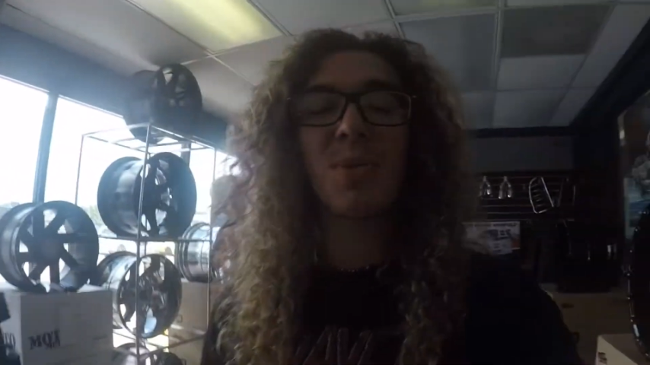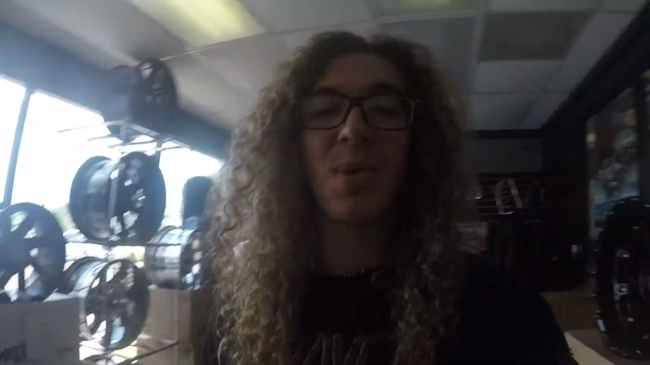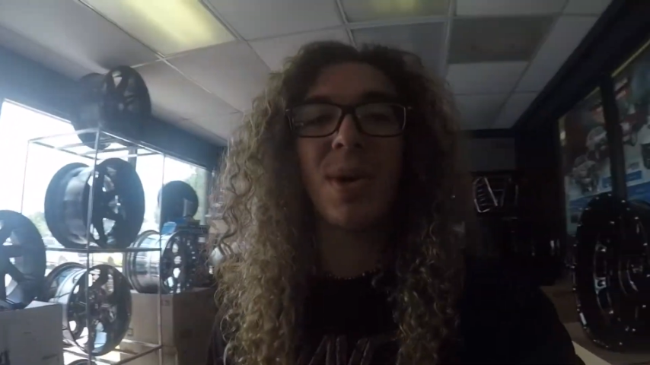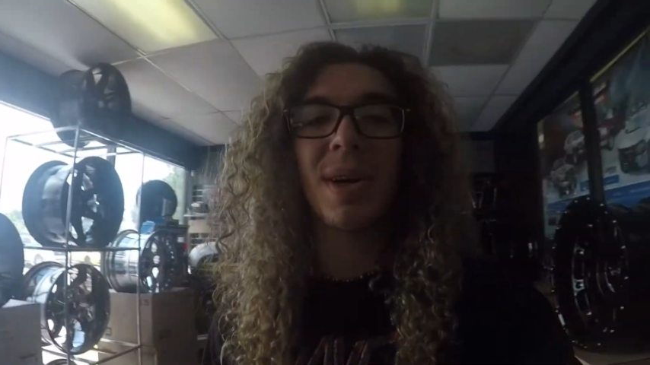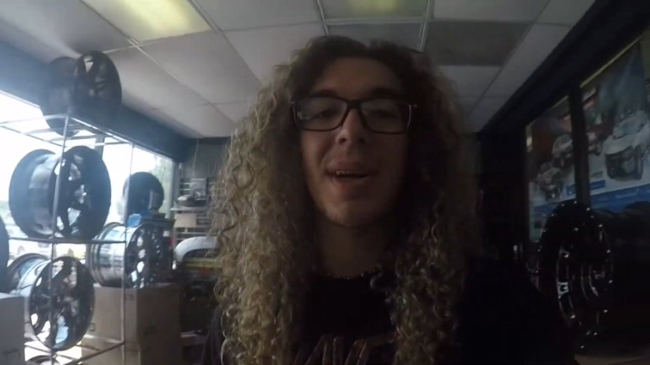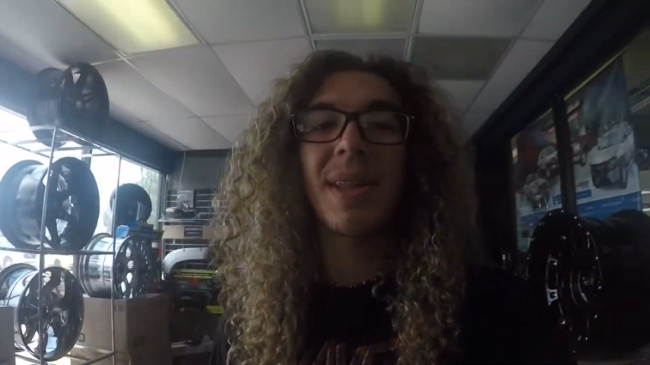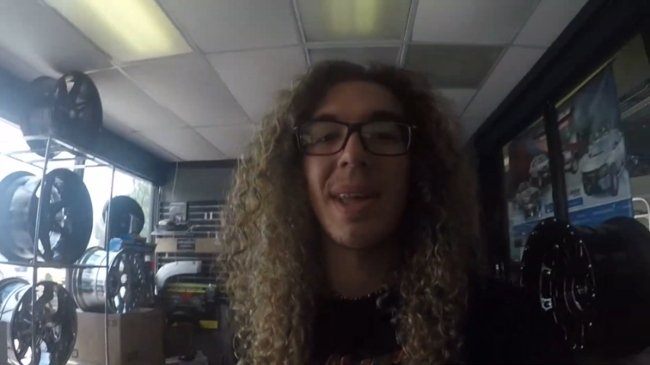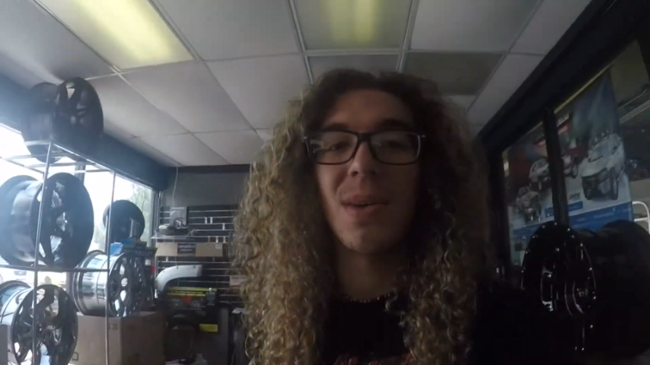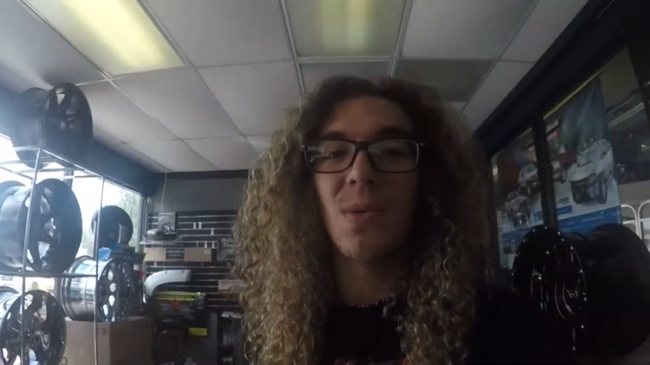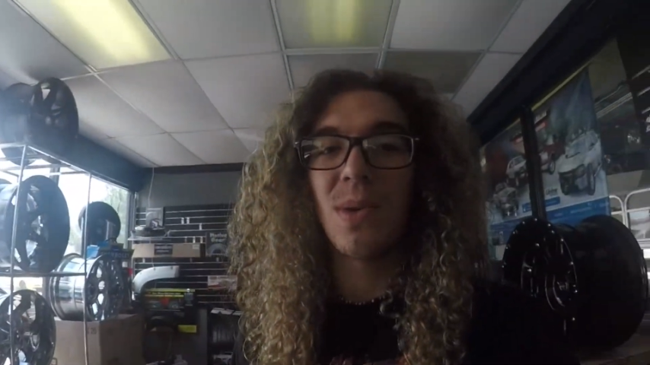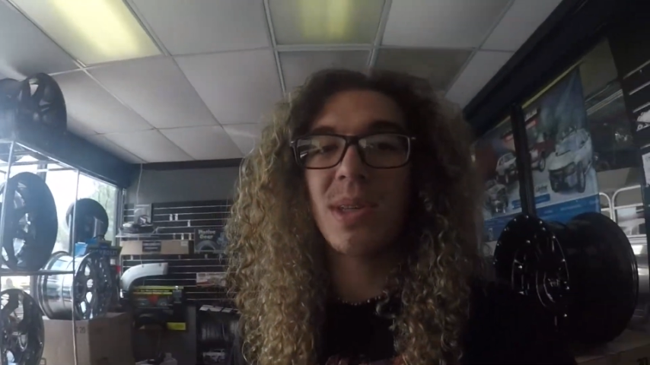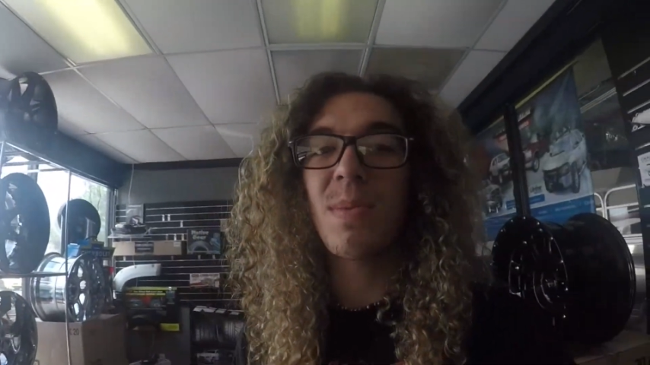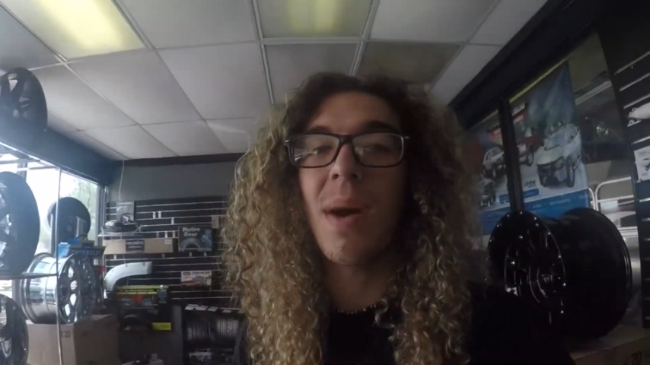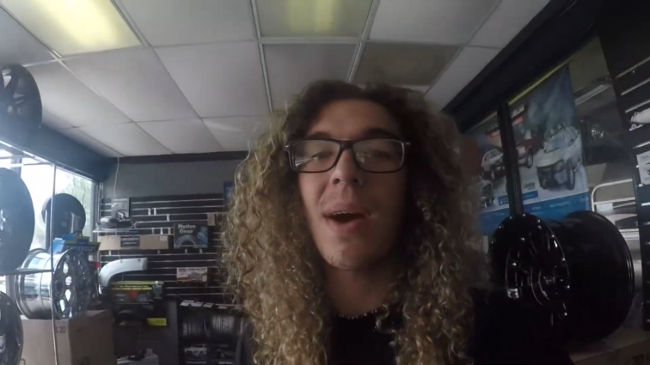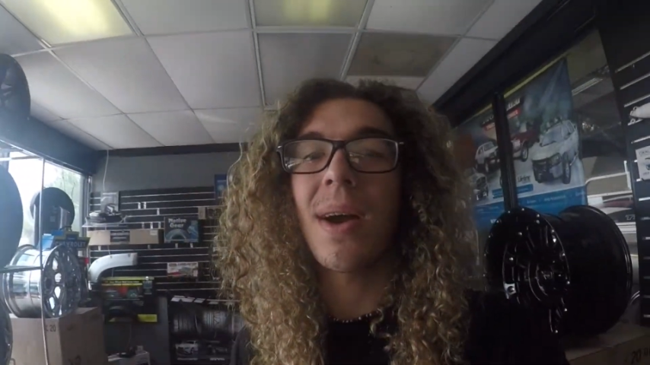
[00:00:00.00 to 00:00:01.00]
torque than
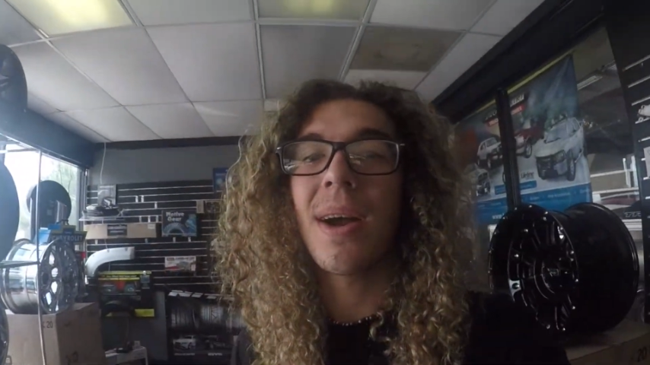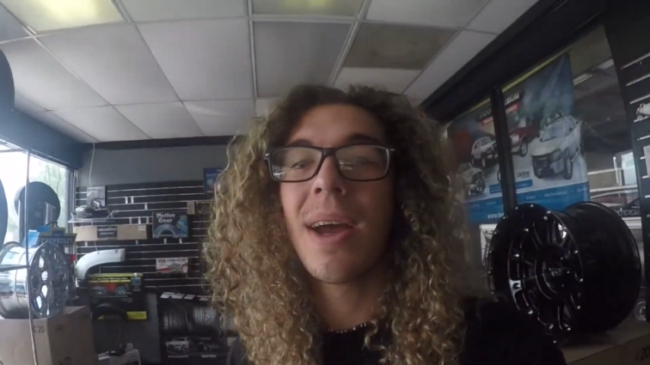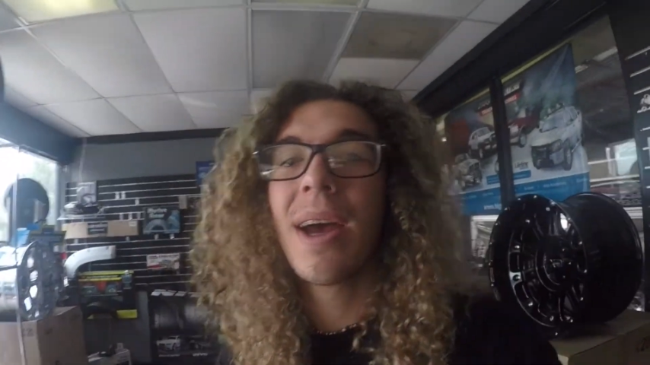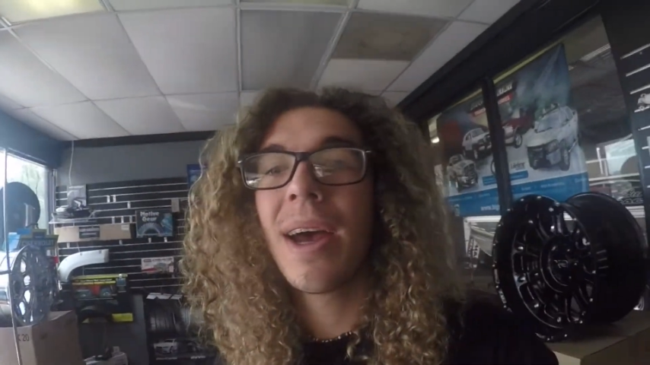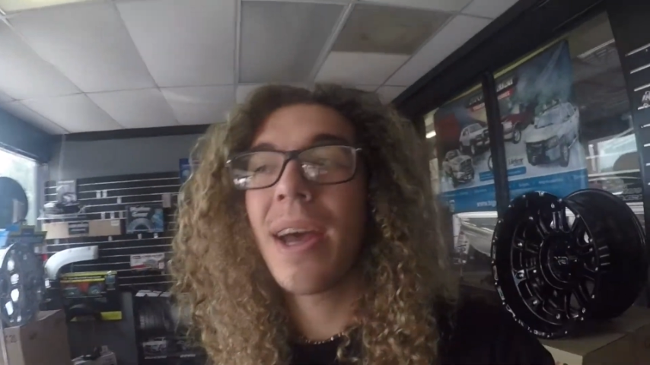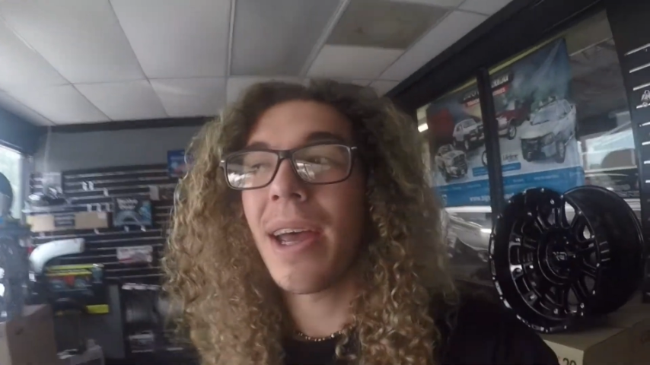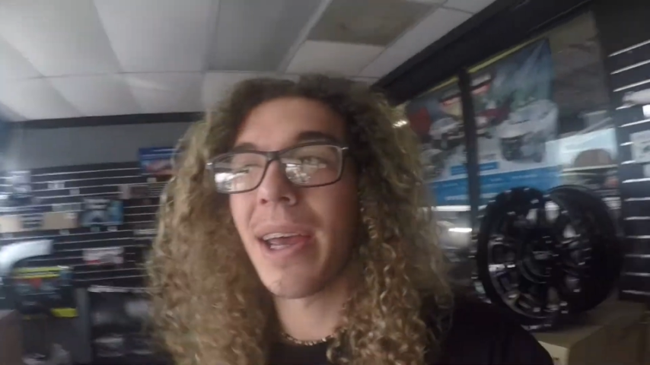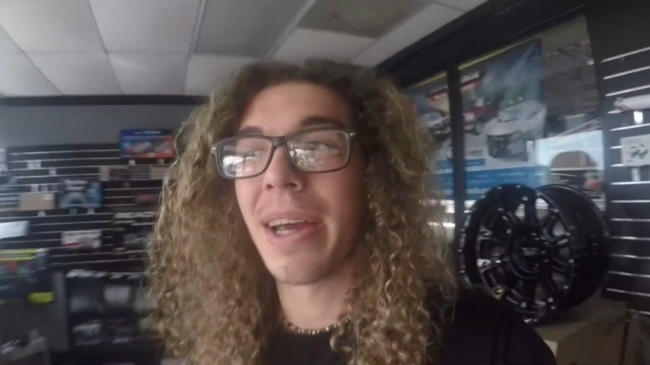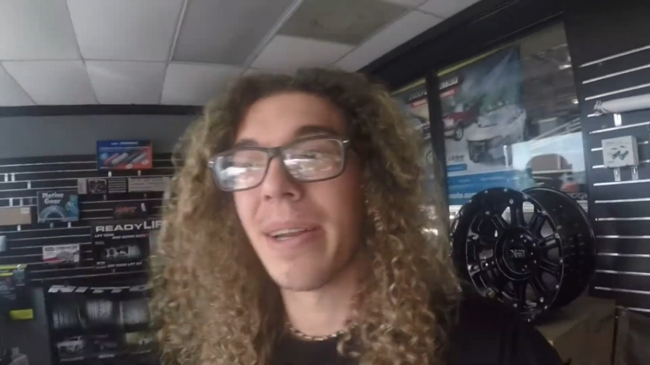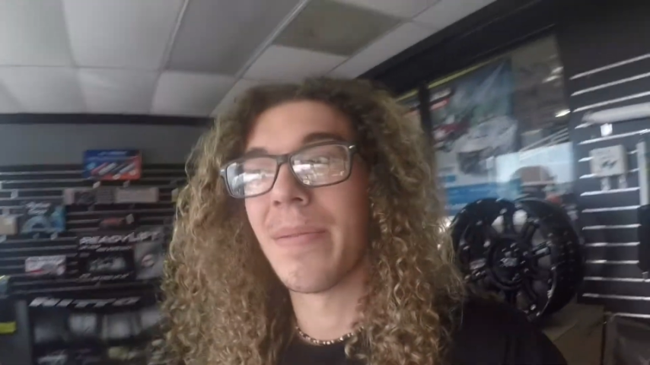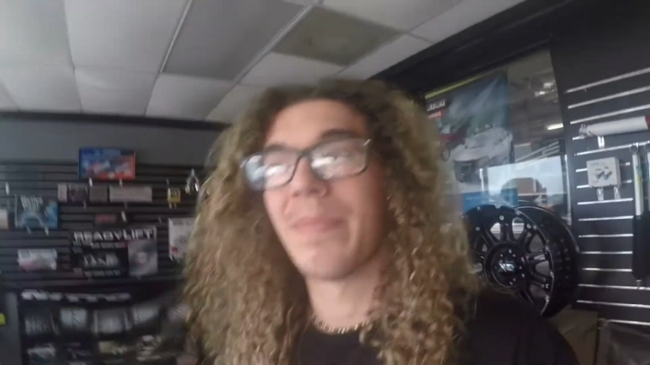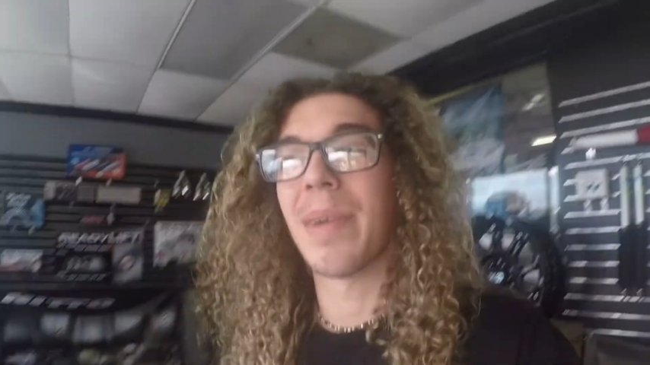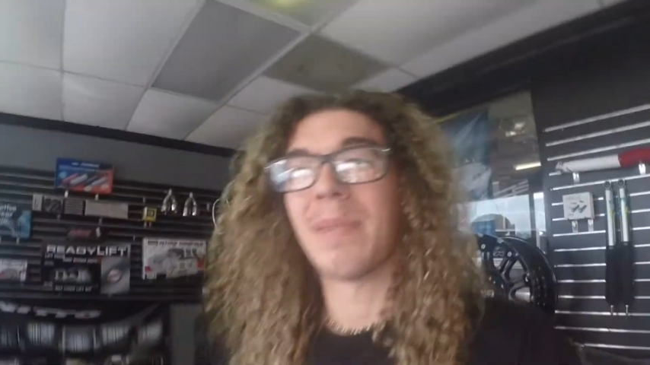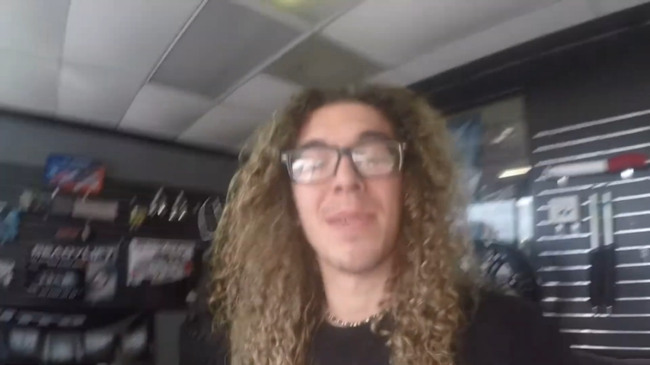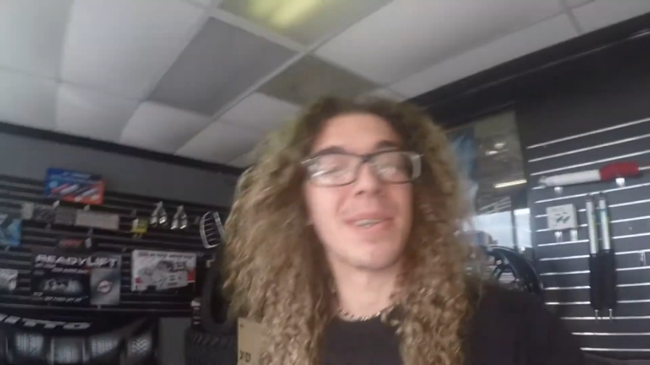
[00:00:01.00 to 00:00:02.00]
horsepower
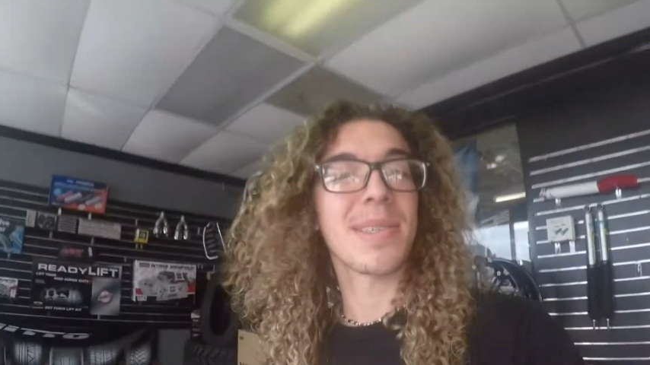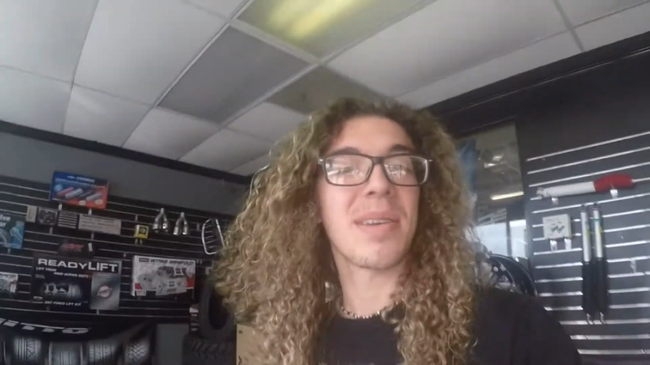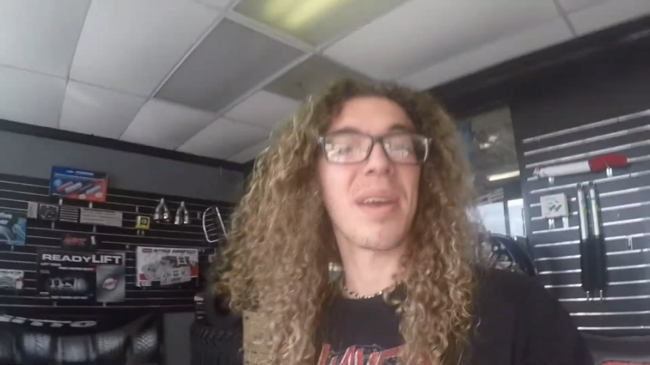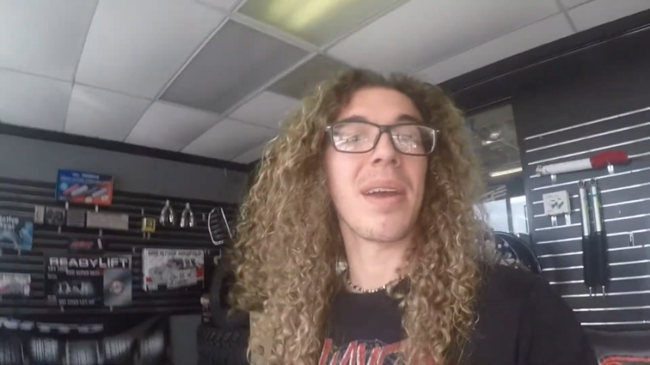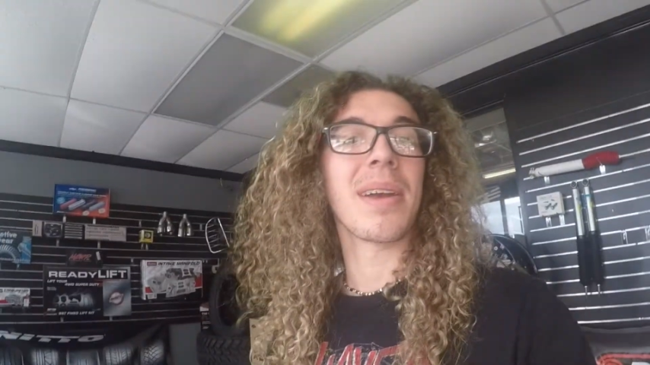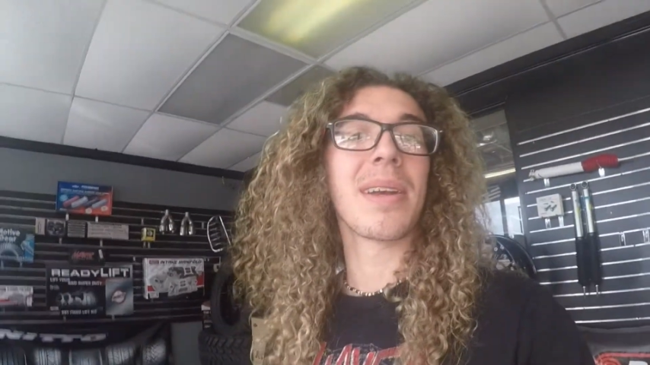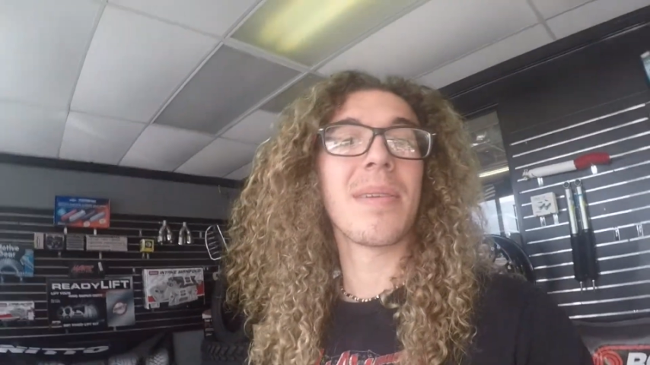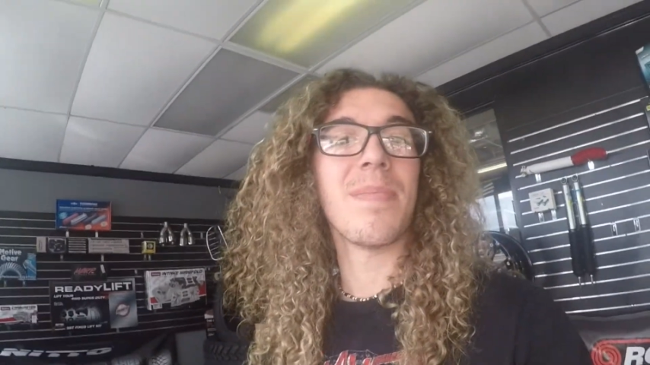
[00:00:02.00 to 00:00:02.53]
in my Mustang